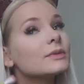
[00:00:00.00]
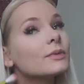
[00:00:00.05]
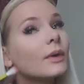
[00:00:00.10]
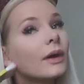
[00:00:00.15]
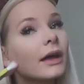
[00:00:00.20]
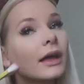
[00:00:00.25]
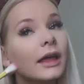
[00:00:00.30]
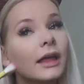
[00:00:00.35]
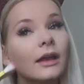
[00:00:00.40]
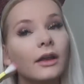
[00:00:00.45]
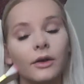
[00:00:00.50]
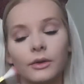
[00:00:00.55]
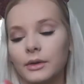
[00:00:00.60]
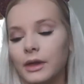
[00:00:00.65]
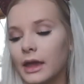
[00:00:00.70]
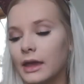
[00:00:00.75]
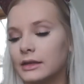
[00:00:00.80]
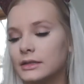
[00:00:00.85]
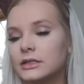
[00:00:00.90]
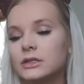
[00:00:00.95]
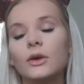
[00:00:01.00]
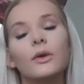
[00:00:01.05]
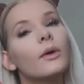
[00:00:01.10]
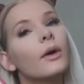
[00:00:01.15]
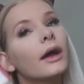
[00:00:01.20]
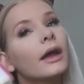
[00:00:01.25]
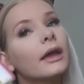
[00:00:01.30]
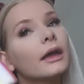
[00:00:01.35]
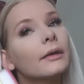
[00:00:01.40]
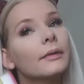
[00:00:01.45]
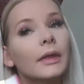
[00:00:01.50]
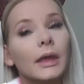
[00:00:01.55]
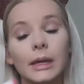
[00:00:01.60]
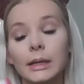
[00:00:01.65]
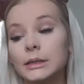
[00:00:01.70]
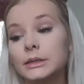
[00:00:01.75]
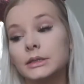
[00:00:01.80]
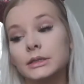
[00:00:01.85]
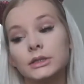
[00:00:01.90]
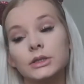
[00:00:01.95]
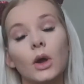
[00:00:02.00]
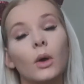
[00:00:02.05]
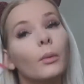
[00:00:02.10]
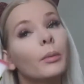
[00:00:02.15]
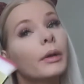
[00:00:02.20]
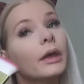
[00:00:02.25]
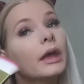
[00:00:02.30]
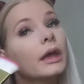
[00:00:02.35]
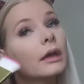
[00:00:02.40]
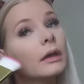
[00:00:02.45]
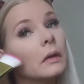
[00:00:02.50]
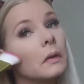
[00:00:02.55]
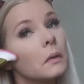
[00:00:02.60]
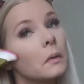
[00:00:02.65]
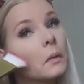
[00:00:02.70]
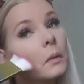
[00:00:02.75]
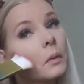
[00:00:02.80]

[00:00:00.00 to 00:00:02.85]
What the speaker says: one. Okay, so big.